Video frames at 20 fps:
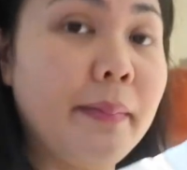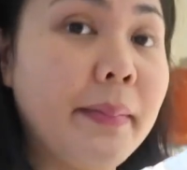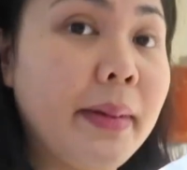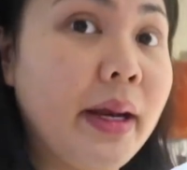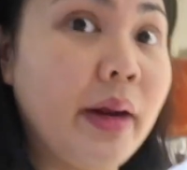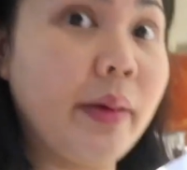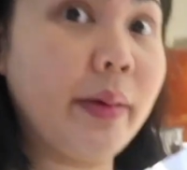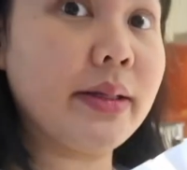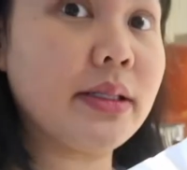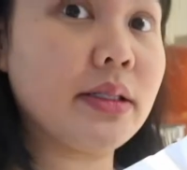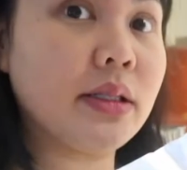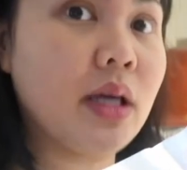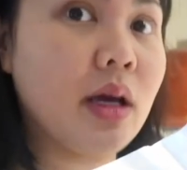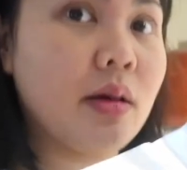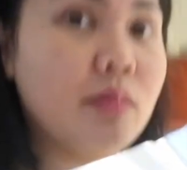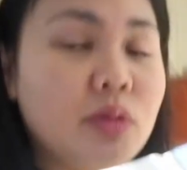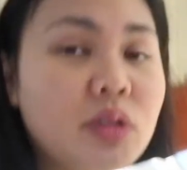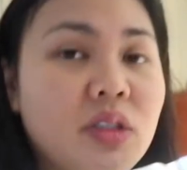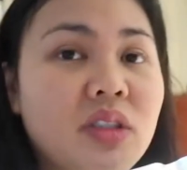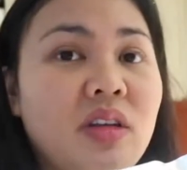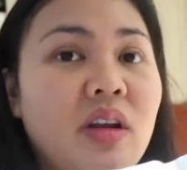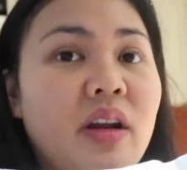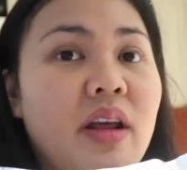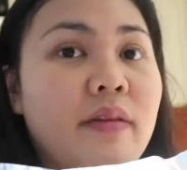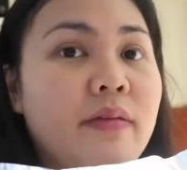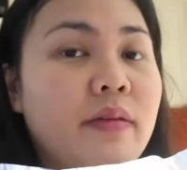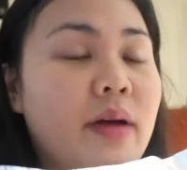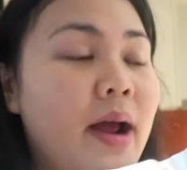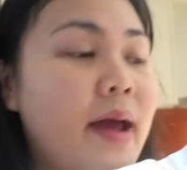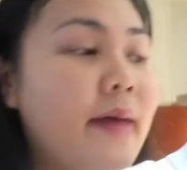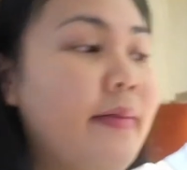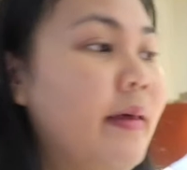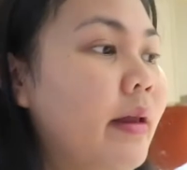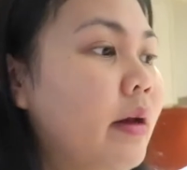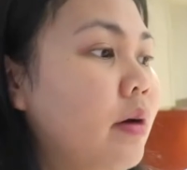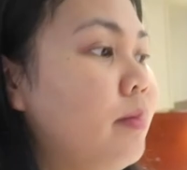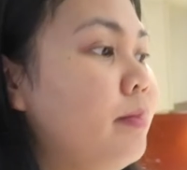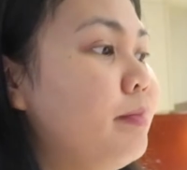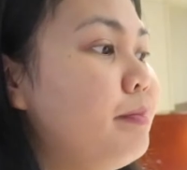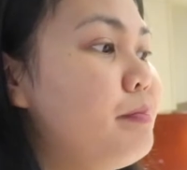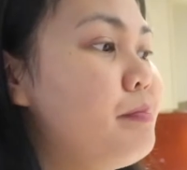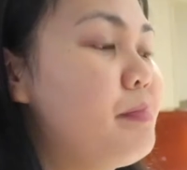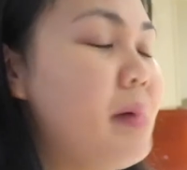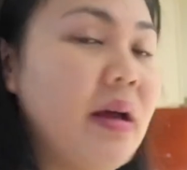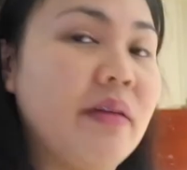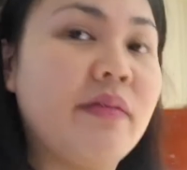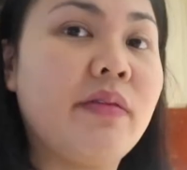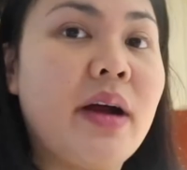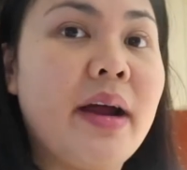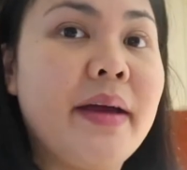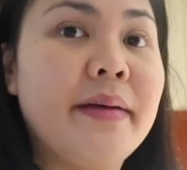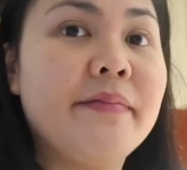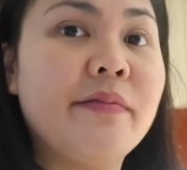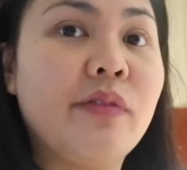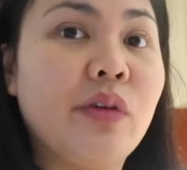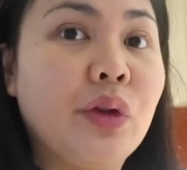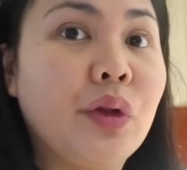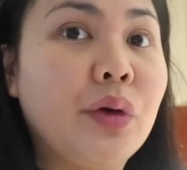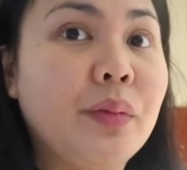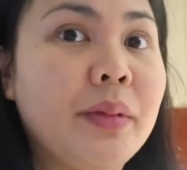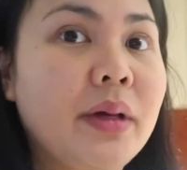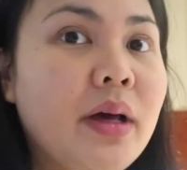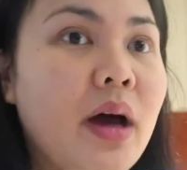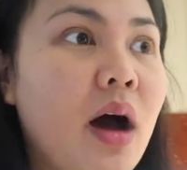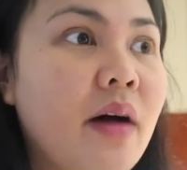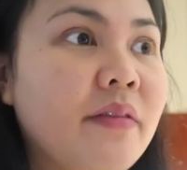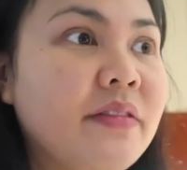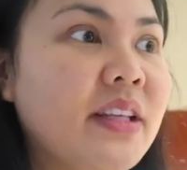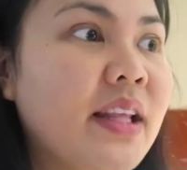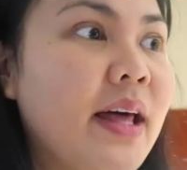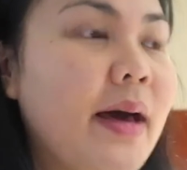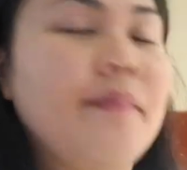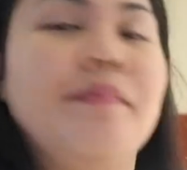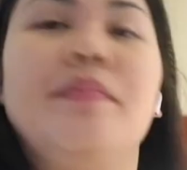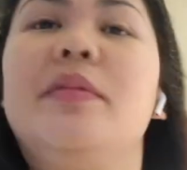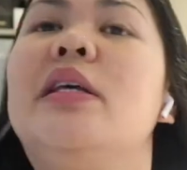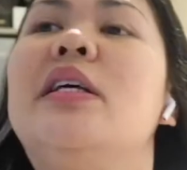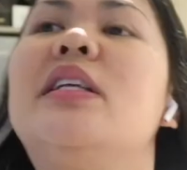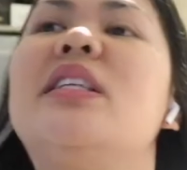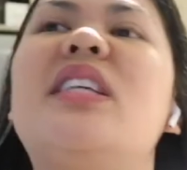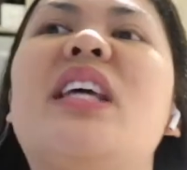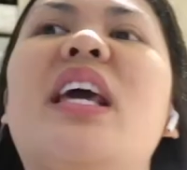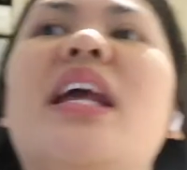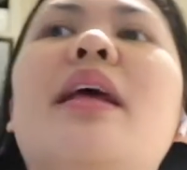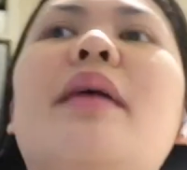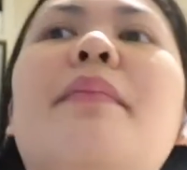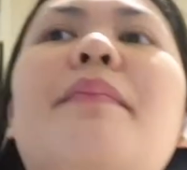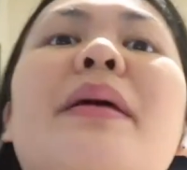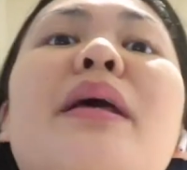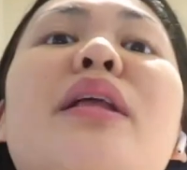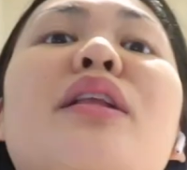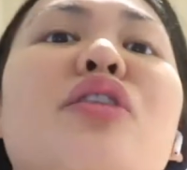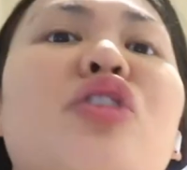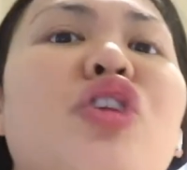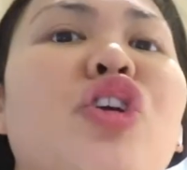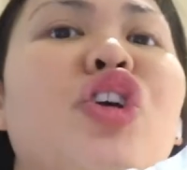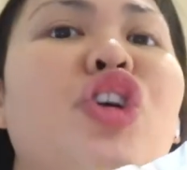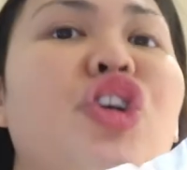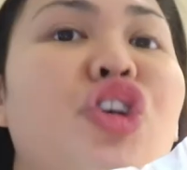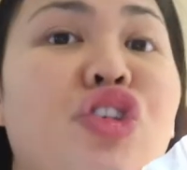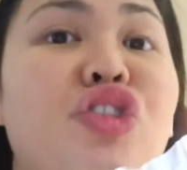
but anyways, yeah, I'm just gonna air fry it and then pan fry it for a little bit after that to get it a bit, you know,